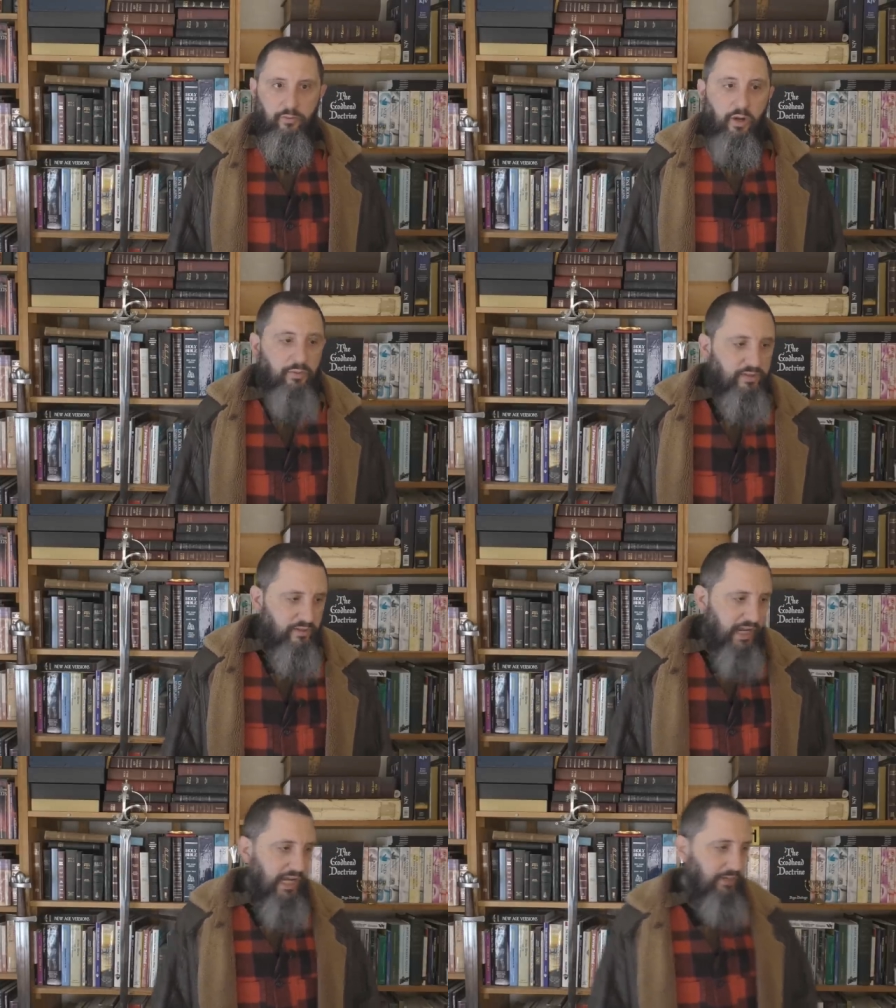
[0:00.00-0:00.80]
What was
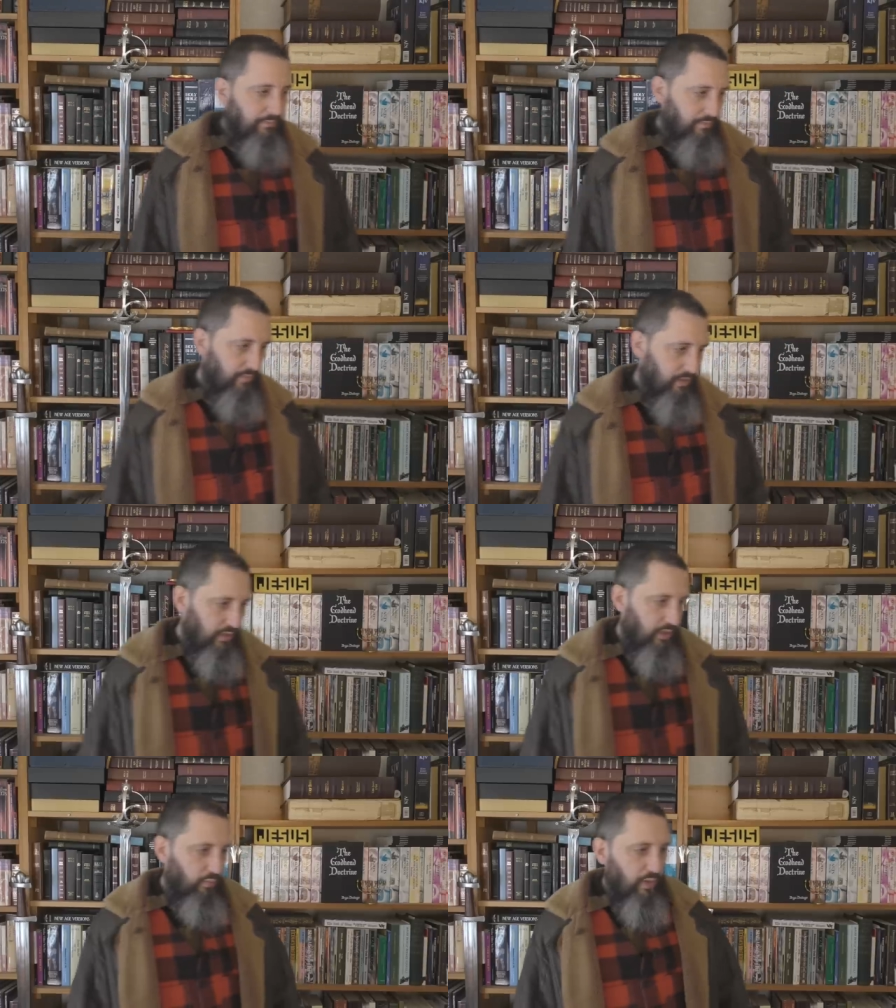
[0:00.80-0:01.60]
their name?
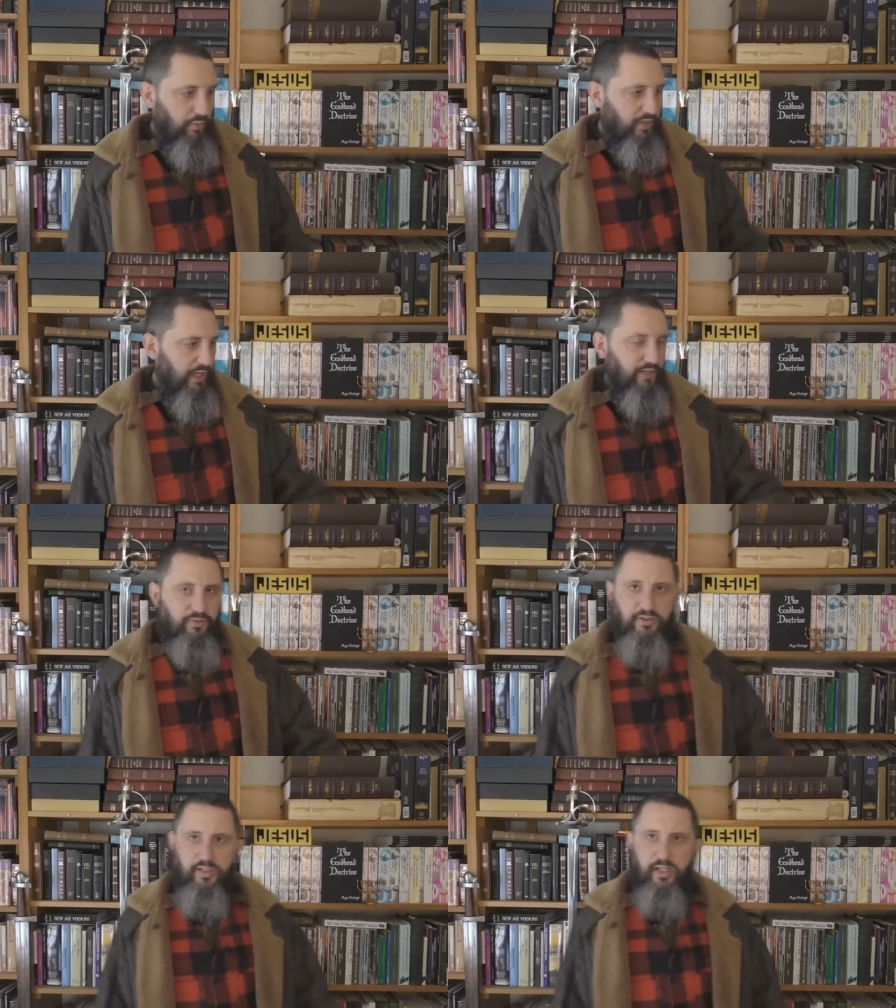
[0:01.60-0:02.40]
What were they
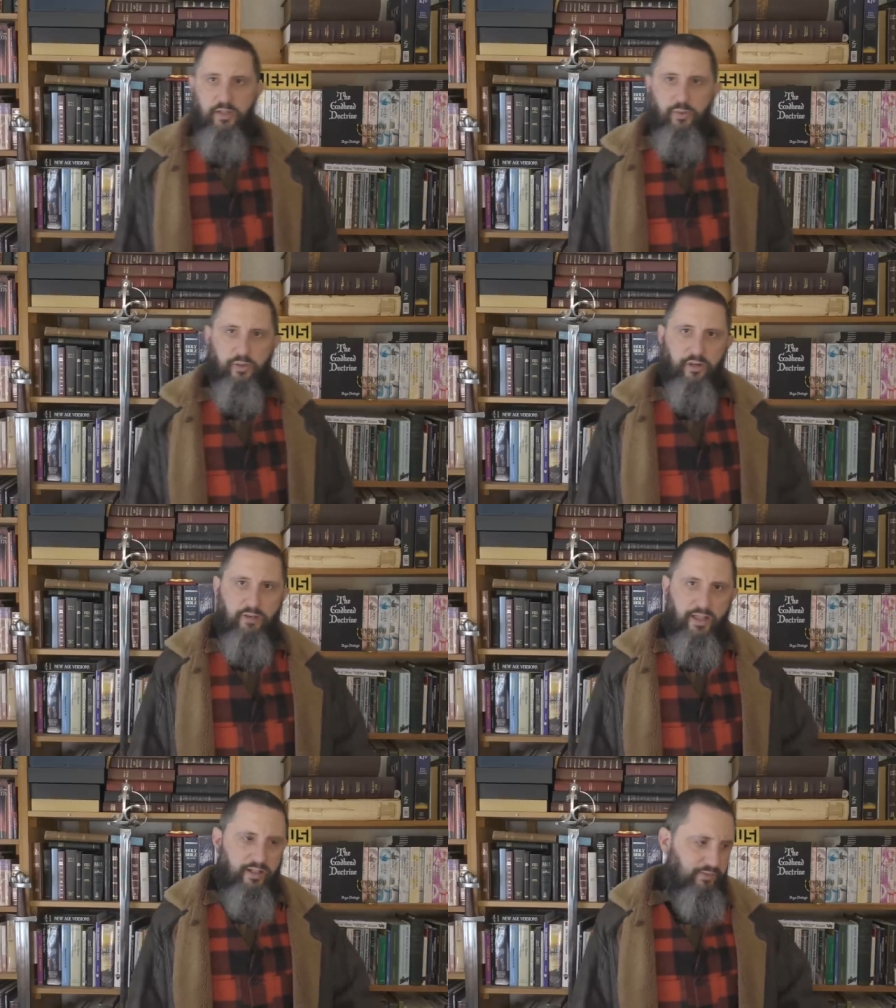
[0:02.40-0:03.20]
interested in? Who are their
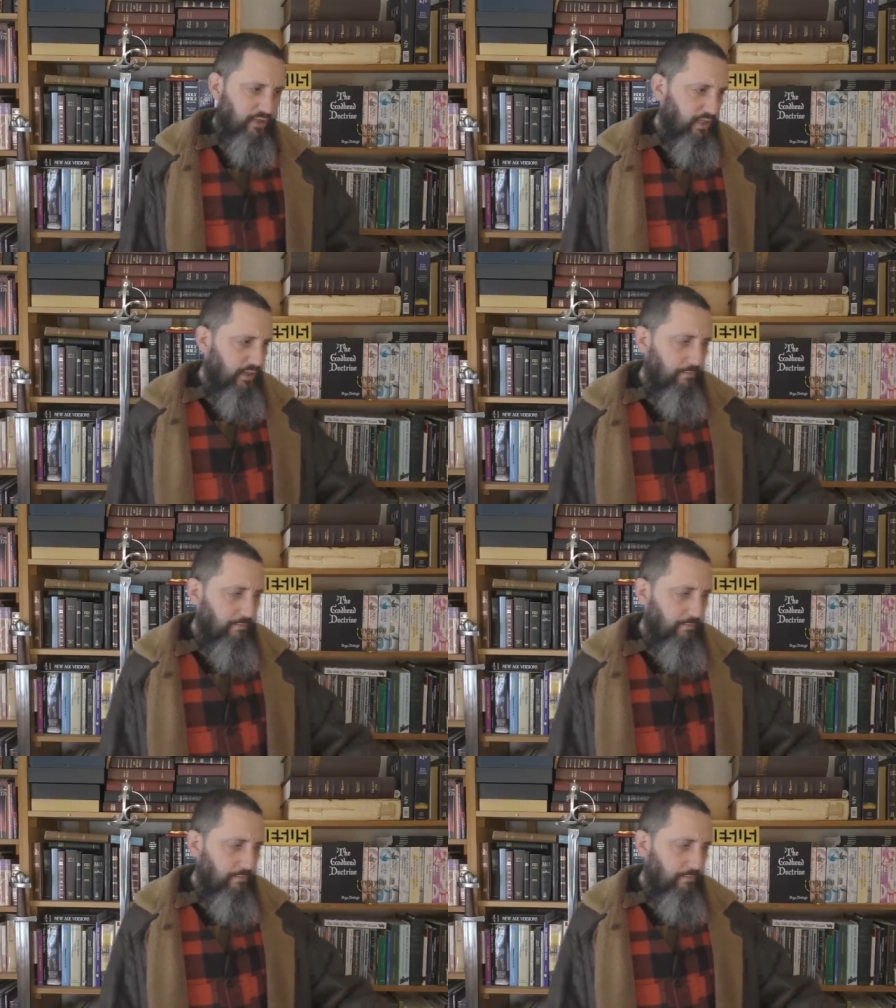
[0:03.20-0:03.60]
relatives?